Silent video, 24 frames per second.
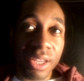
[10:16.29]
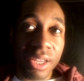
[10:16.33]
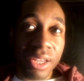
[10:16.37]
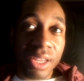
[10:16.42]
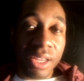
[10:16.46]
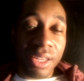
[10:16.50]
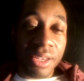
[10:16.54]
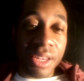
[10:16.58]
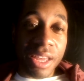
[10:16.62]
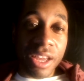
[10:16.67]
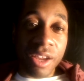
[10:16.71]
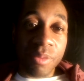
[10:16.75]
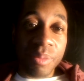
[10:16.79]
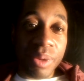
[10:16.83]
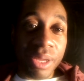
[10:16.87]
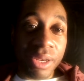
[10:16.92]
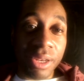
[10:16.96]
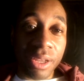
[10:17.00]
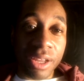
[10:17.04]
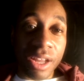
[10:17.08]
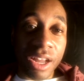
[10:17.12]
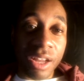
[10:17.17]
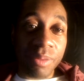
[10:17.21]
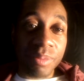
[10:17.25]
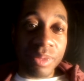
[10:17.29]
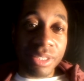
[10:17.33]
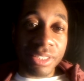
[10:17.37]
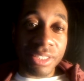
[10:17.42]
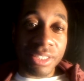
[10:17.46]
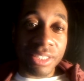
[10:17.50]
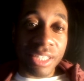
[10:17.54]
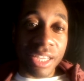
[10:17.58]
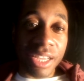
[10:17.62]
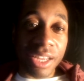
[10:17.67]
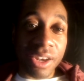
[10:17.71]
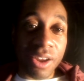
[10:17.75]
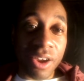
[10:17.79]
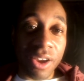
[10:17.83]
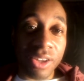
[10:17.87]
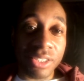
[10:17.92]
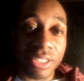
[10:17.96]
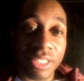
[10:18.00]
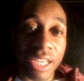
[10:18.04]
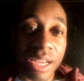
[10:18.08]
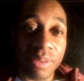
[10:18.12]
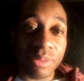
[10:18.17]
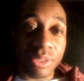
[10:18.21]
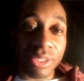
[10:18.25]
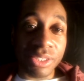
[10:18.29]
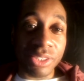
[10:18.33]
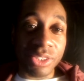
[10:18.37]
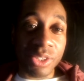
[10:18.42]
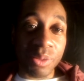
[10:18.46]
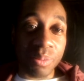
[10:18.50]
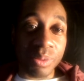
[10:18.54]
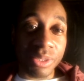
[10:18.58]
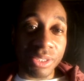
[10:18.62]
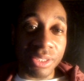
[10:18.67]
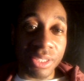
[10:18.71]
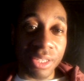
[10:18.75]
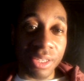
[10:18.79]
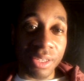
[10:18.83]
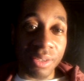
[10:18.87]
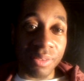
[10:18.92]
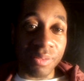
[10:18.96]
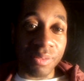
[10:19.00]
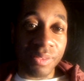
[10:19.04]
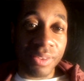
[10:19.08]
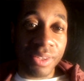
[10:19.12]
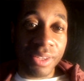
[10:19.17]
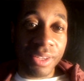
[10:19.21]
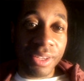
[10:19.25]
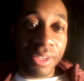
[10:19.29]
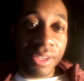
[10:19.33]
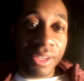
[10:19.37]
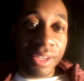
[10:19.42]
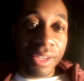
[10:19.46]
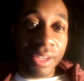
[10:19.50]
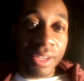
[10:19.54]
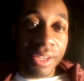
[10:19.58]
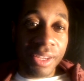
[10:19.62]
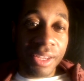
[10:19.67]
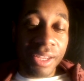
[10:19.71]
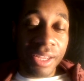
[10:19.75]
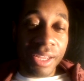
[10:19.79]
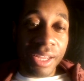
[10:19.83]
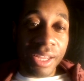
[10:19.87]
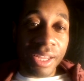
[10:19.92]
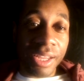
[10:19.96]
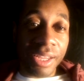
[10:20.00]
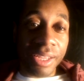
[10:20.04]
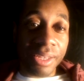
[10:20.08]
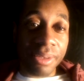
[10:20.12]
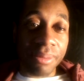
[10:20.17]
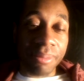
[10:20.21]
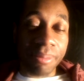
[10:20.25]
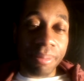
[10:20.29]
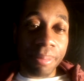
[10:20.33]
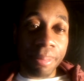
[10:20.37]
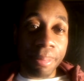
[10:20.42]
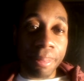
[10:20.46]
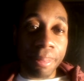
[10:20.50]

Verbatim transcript: they'll be in the comments saying all types of stupid stuff, and